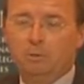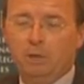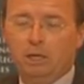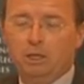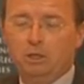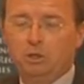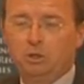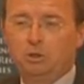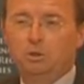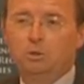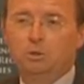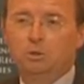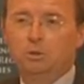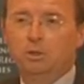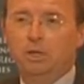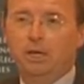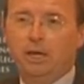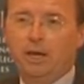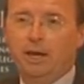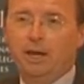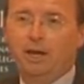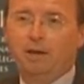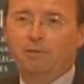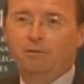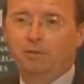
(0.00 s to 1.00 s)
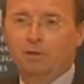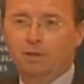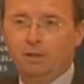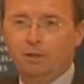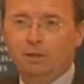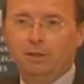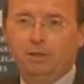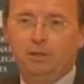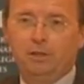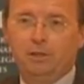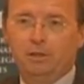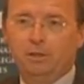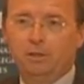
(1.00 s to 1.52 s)
make sure they have
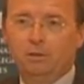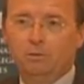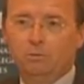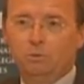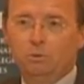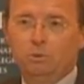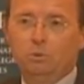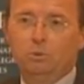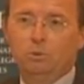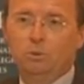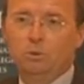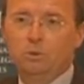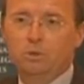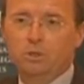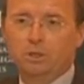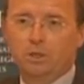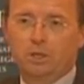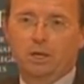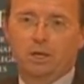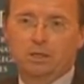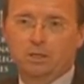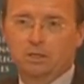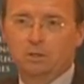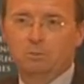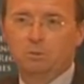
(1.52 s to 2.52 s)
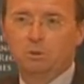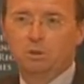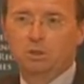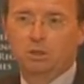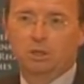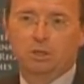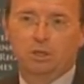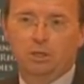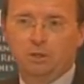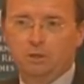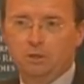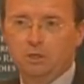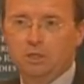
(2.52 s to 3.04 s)
clear rules that customers
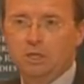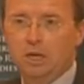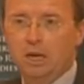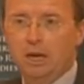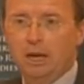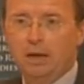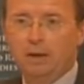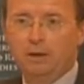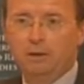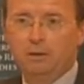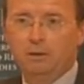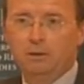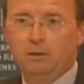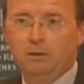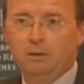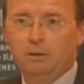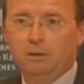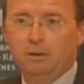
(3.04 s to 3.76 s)
can understand,